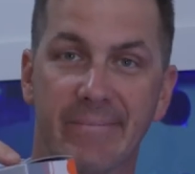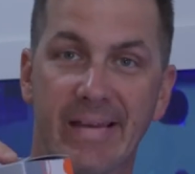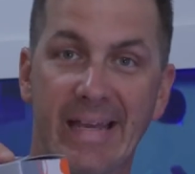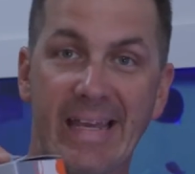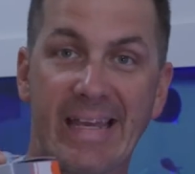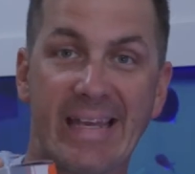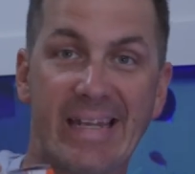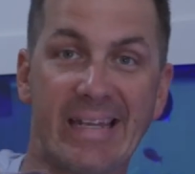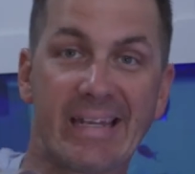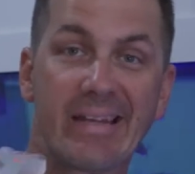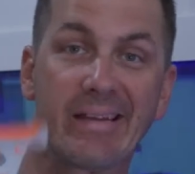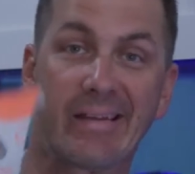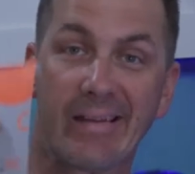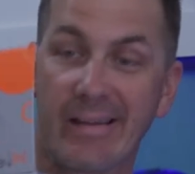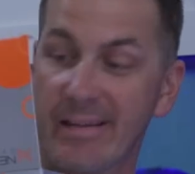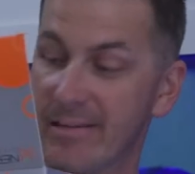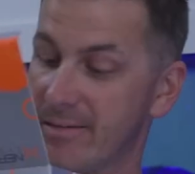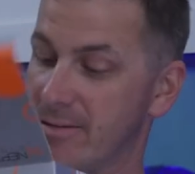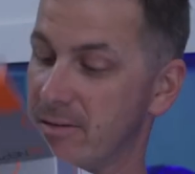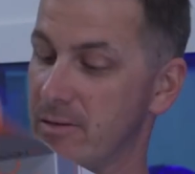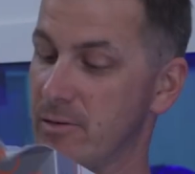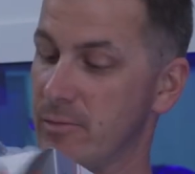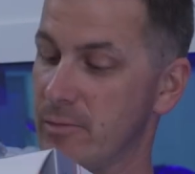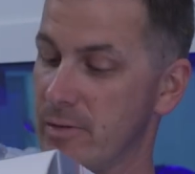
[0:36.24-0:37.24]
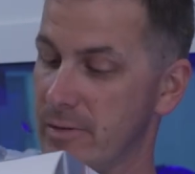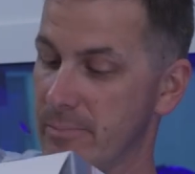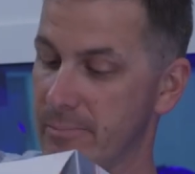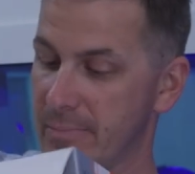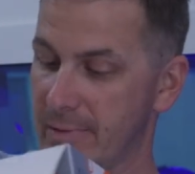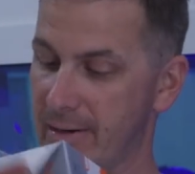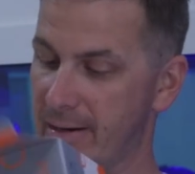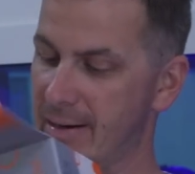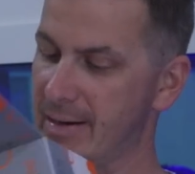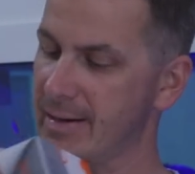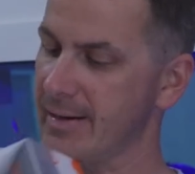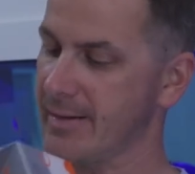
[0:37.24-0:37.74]
and its new in
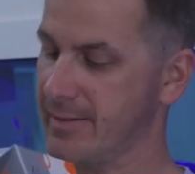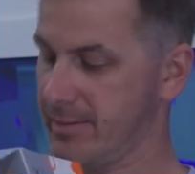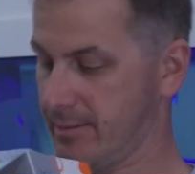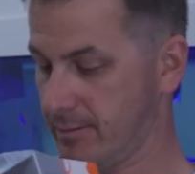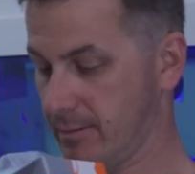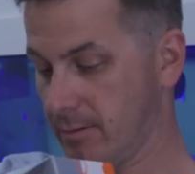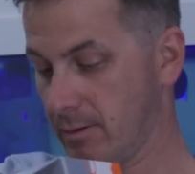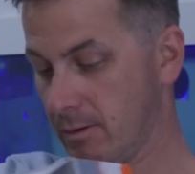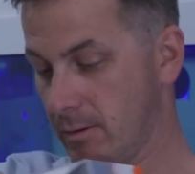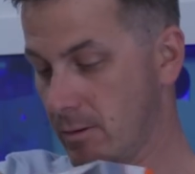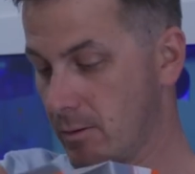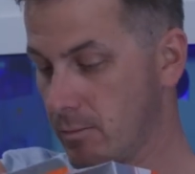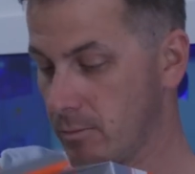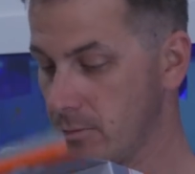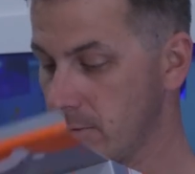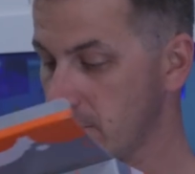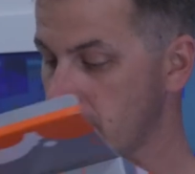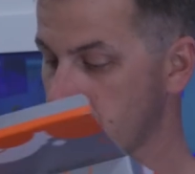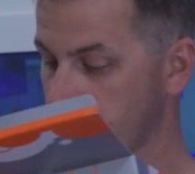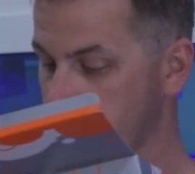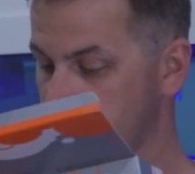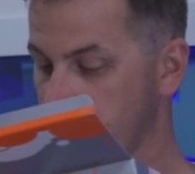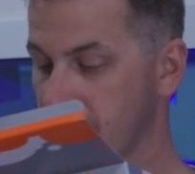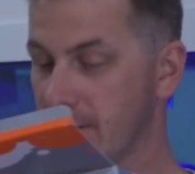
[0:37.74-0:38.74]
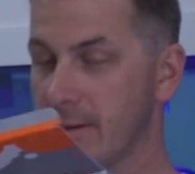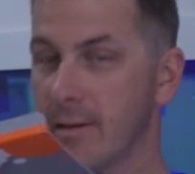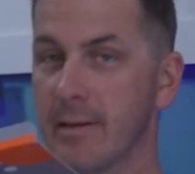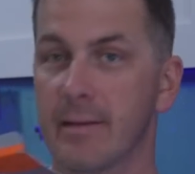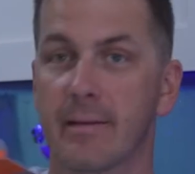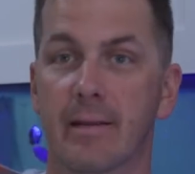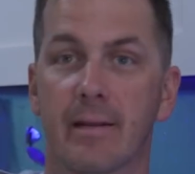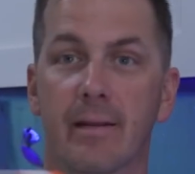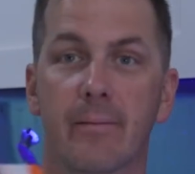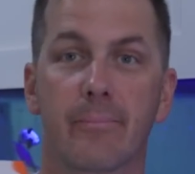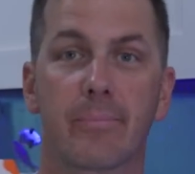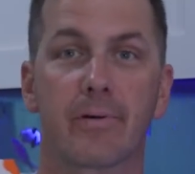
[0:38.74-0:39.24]
box. Oh, look,
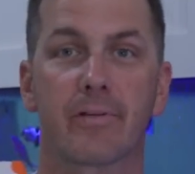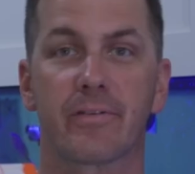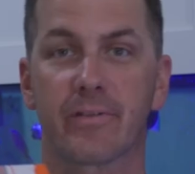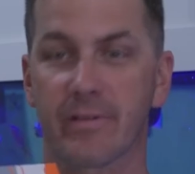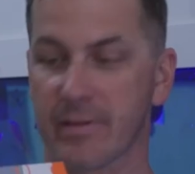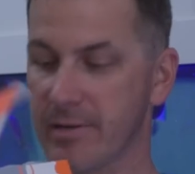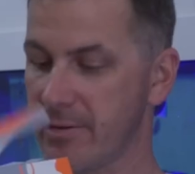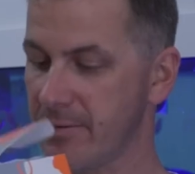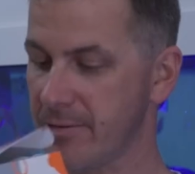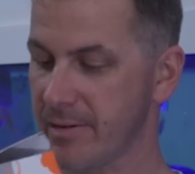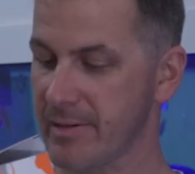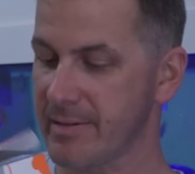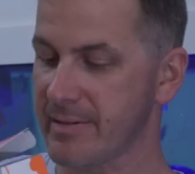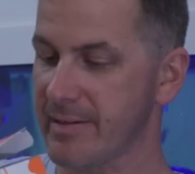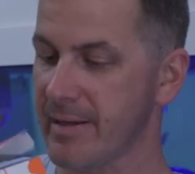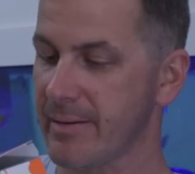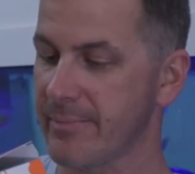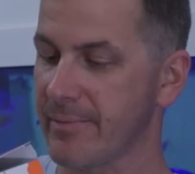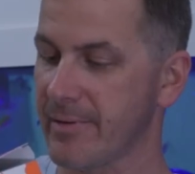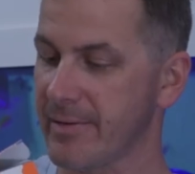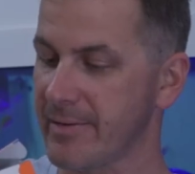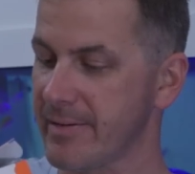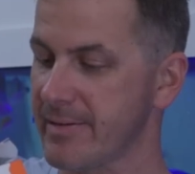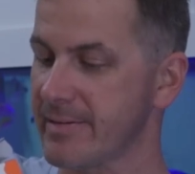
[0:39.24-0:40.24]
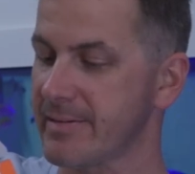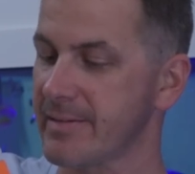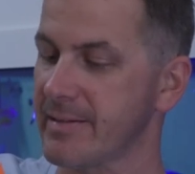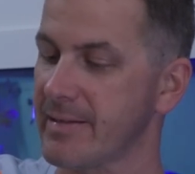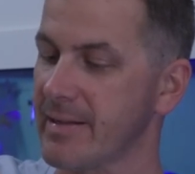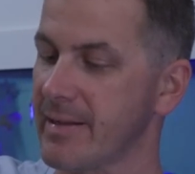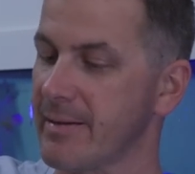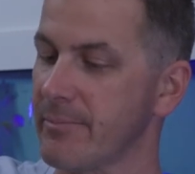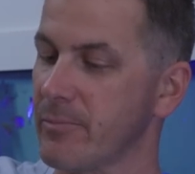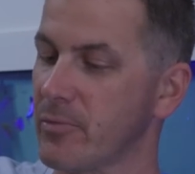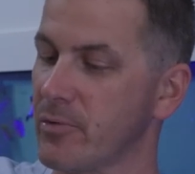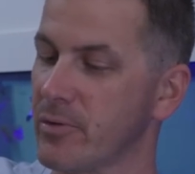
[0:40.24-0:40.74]
they didn't put security tape on this
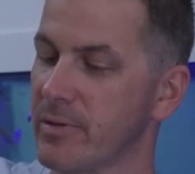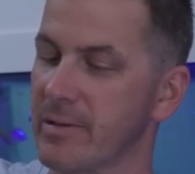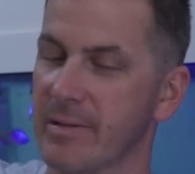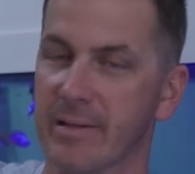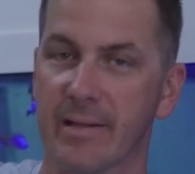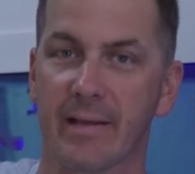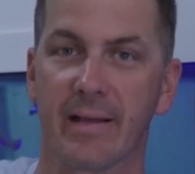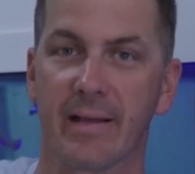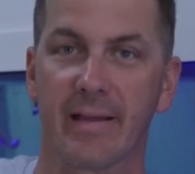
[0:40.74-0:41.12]
thing anymore.